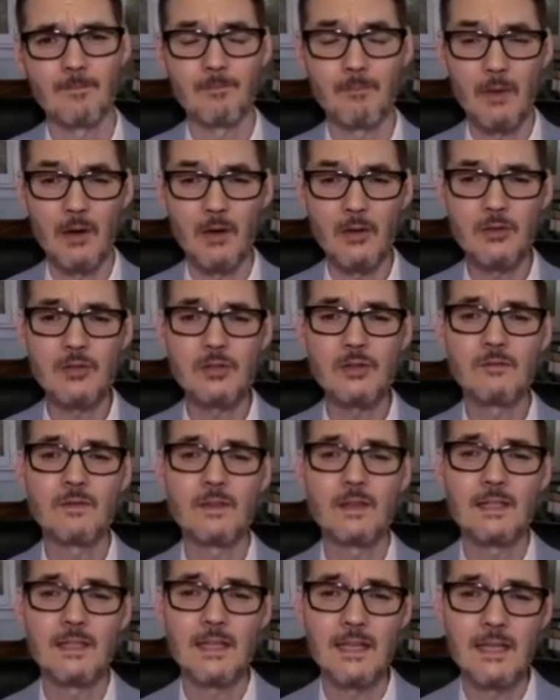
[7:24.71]
Most of
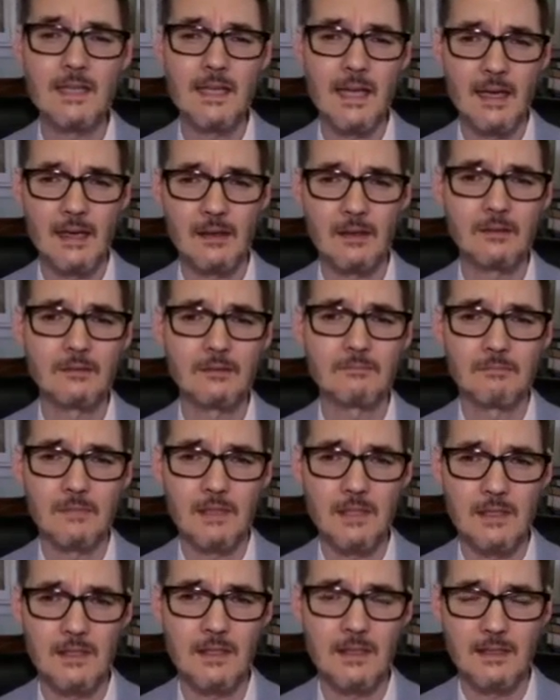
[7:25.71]
the detail
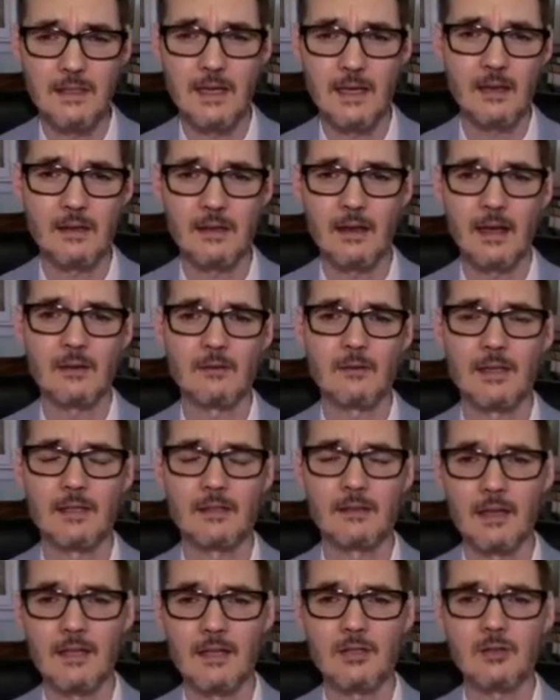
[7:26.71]
is in the Title IX
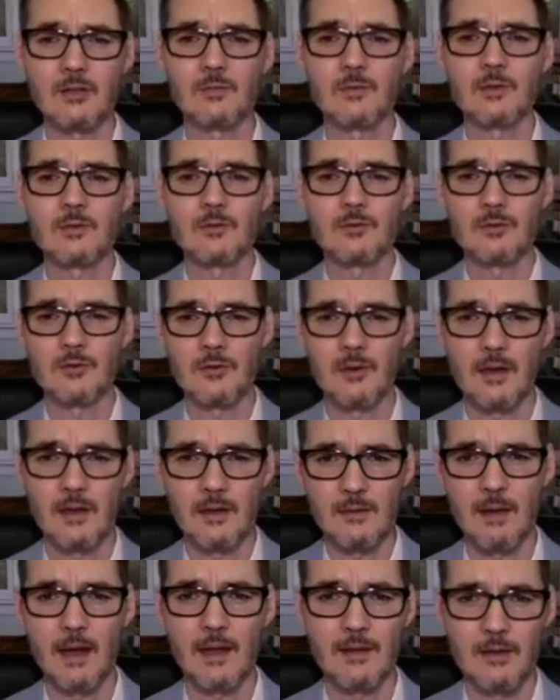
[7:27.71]
regulation, which was
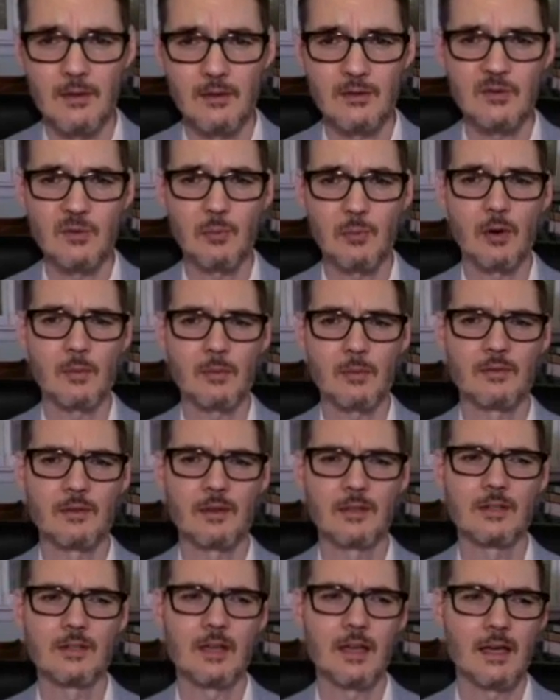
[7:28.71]
created by the U.S. Department of
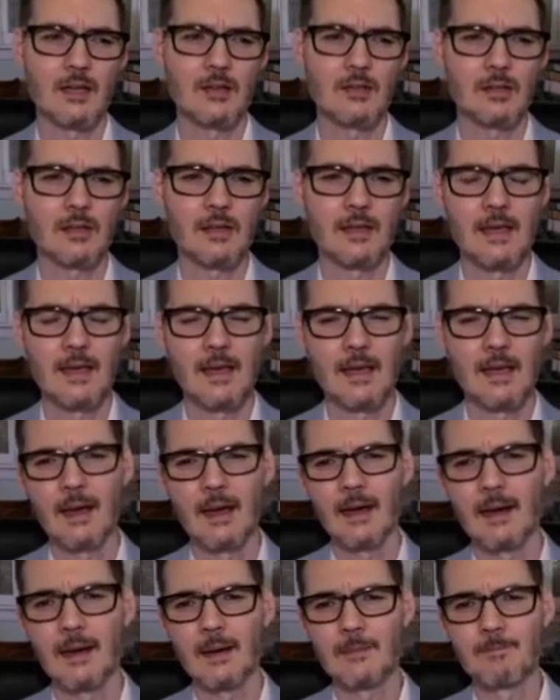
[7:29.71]
Education.
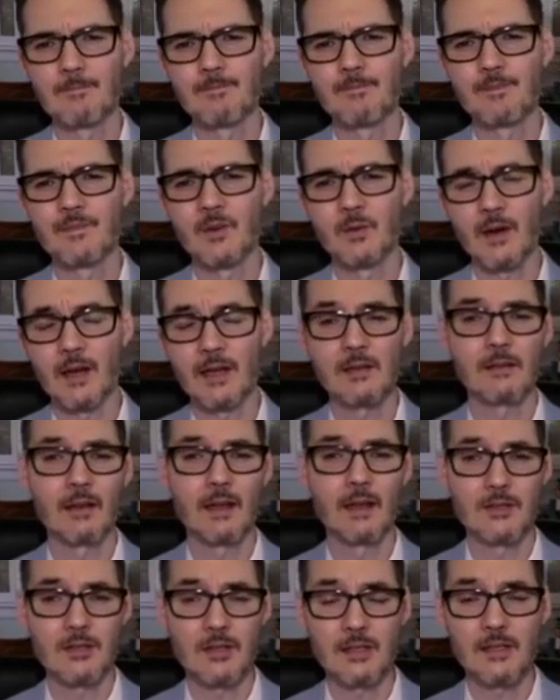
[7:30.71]
The
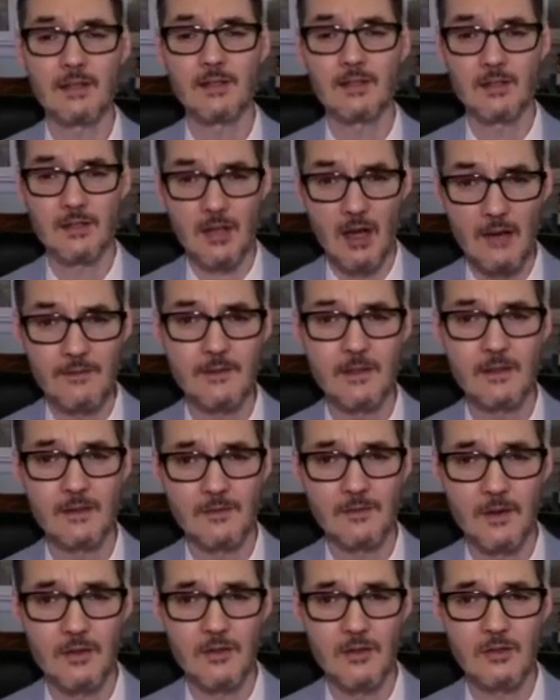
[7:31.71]
regulation, and this is often the
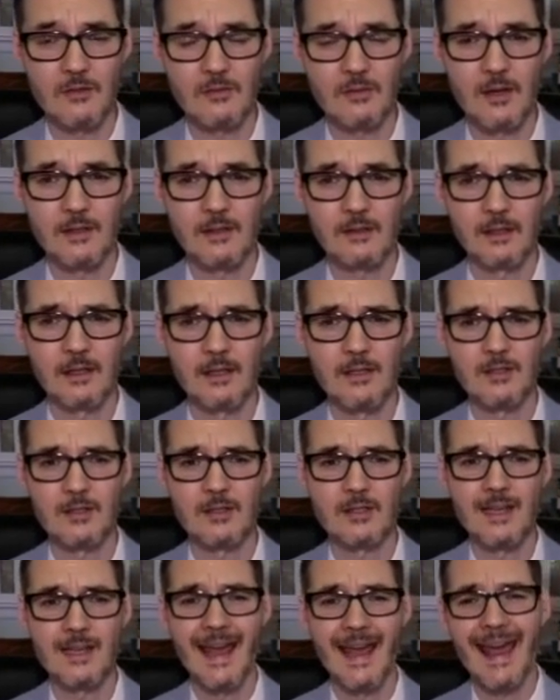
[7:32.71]
function of
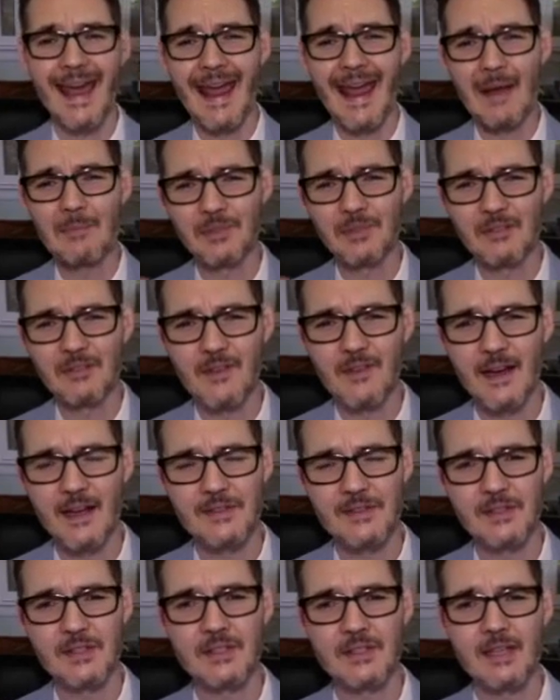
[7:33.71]
regulations,
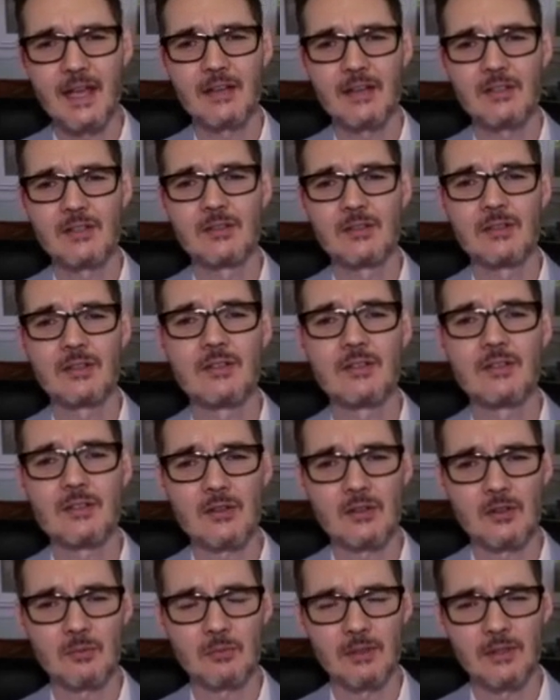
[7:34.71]
amplifies the statute
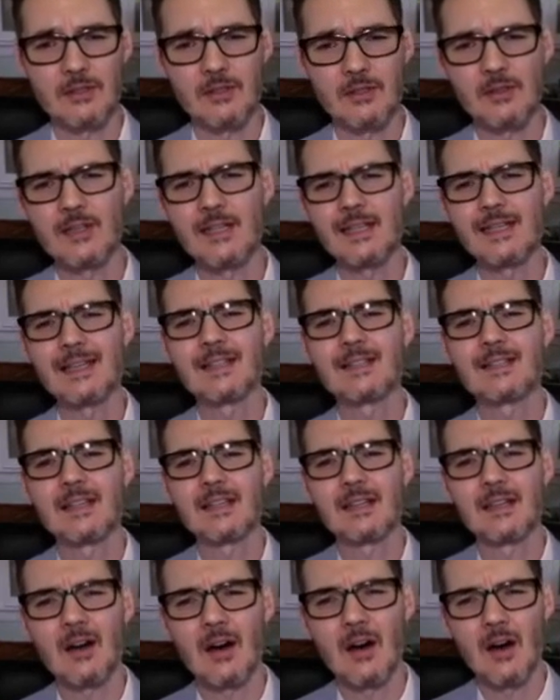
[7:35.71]
considerably. So it gets
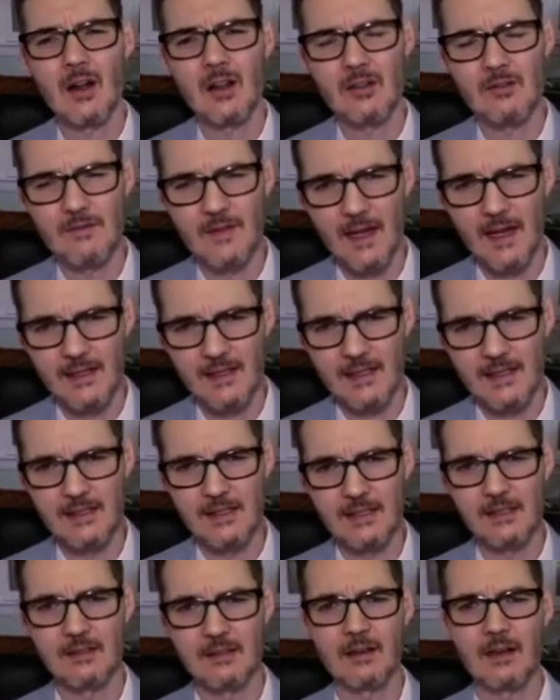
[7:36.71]
into all of that
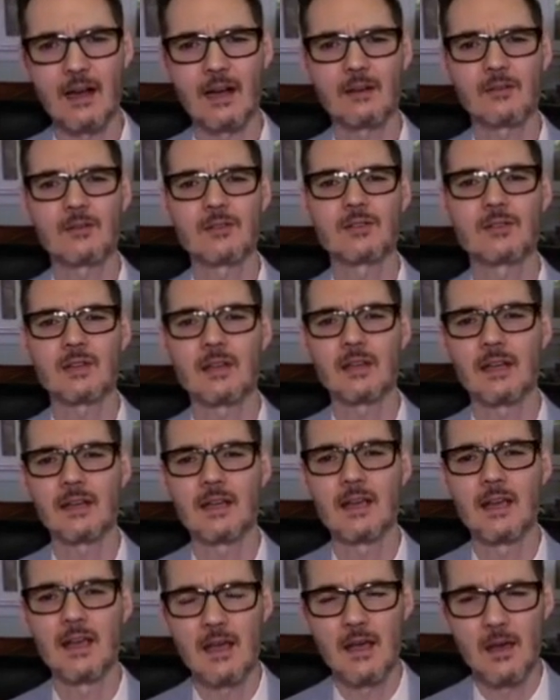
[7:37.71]
detail. Congress said,
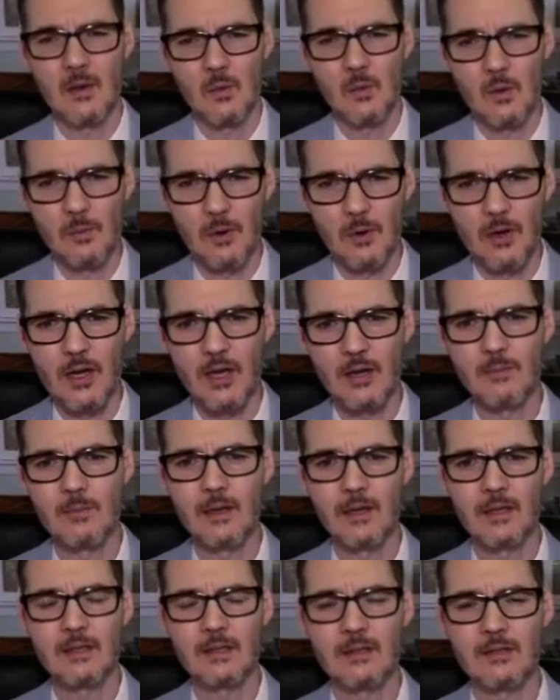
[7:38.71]
we're
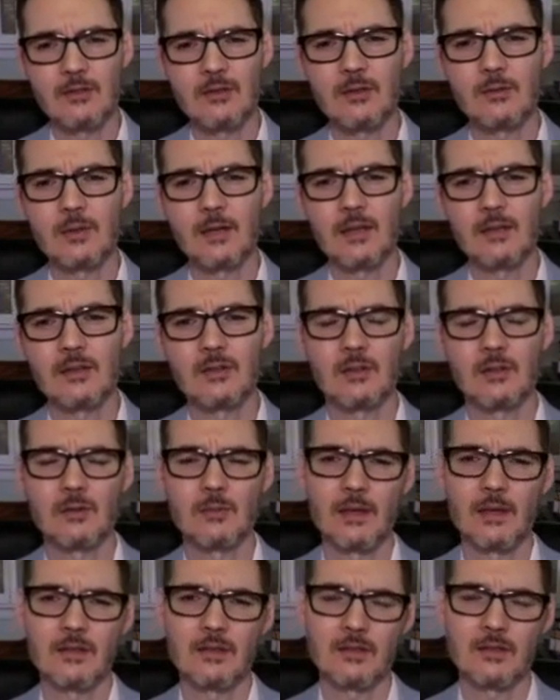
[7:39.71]
prohibiting the discrimination on the
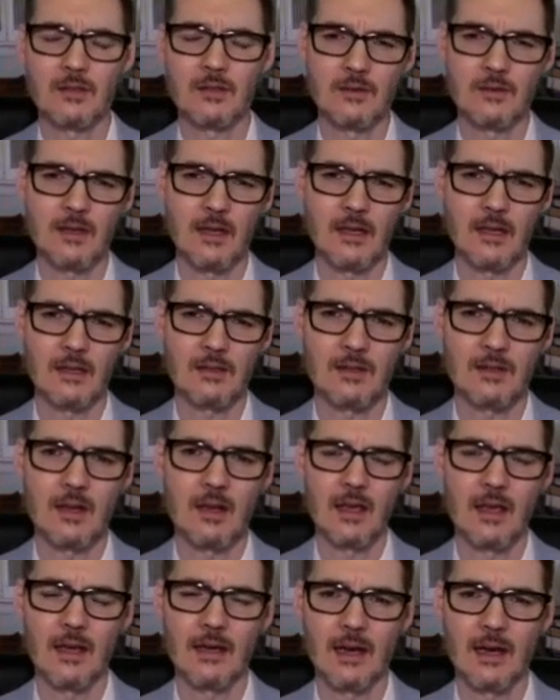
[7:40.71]
basis of sex
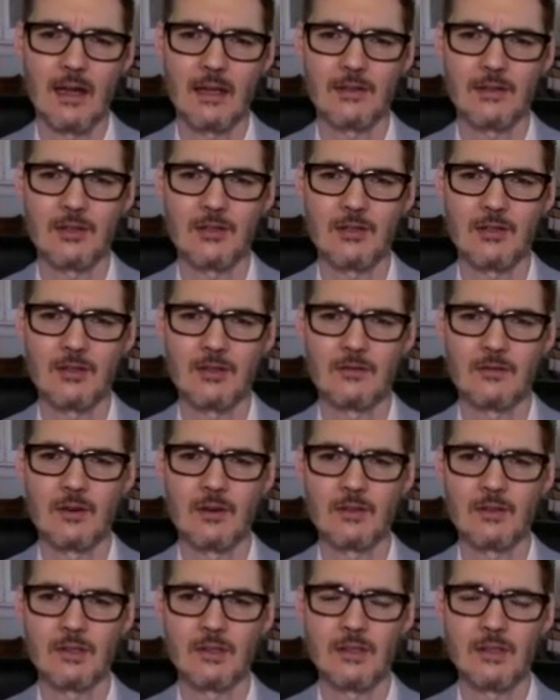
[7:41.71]
at colleges and
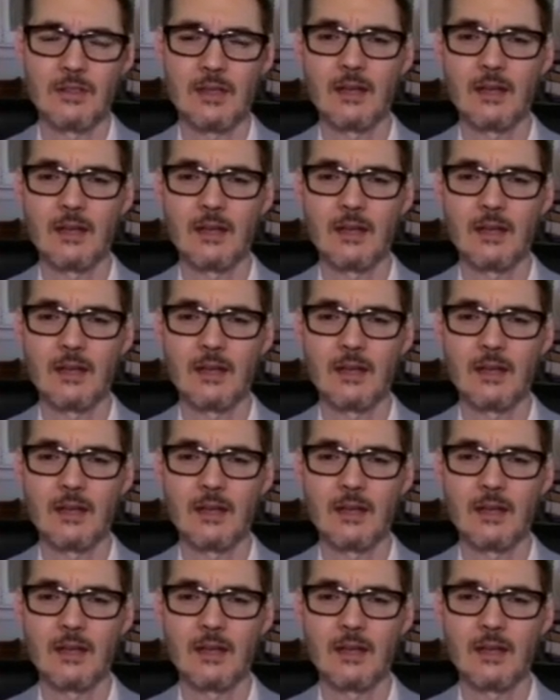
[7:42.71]
universities.